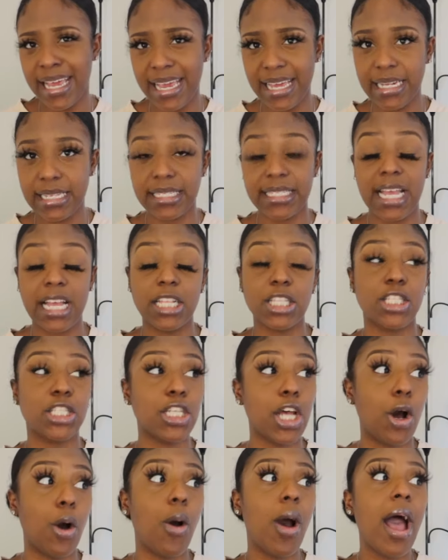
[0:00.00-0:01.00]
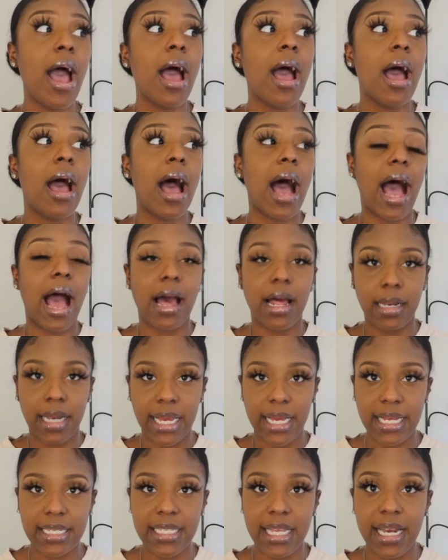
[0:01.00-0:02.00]
in a sense. So,
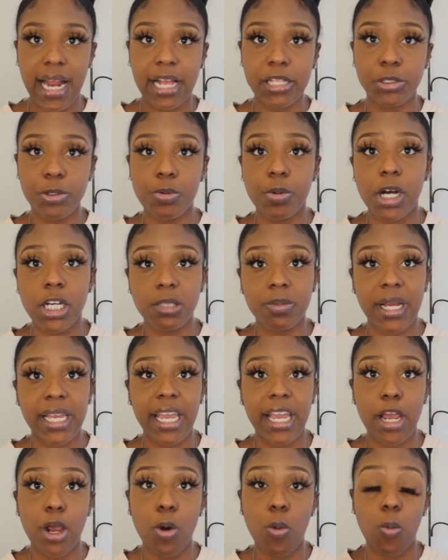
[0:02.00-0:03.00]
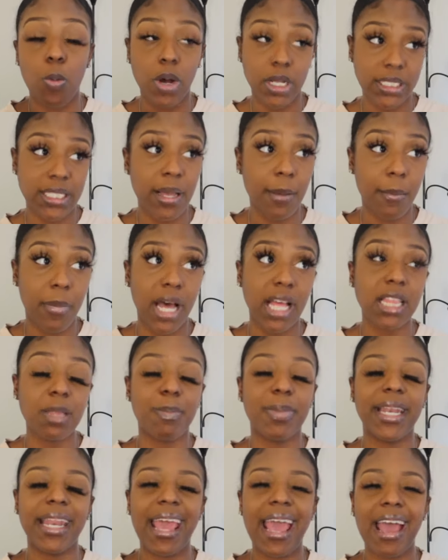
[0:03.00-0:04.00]
like I said, I do wash my hair once a
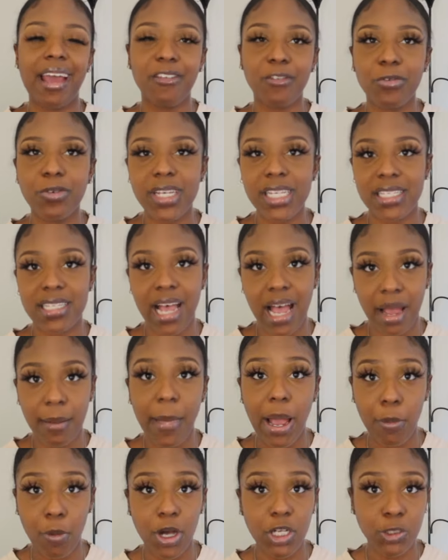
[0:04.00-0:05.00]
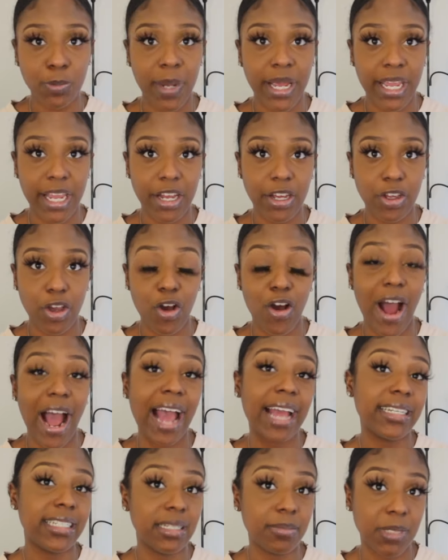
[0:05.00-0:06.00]
month, but every time I wash my hair, y'all,
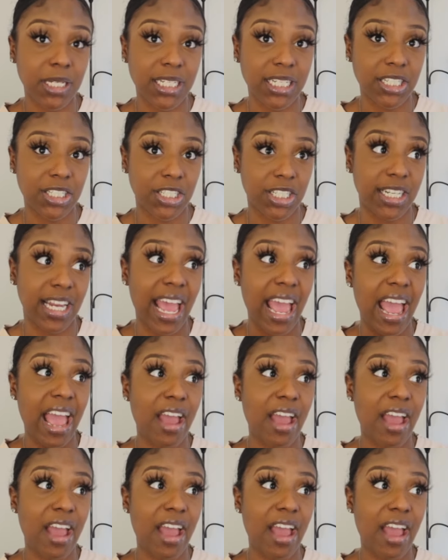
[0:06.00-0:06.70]
I deep condition.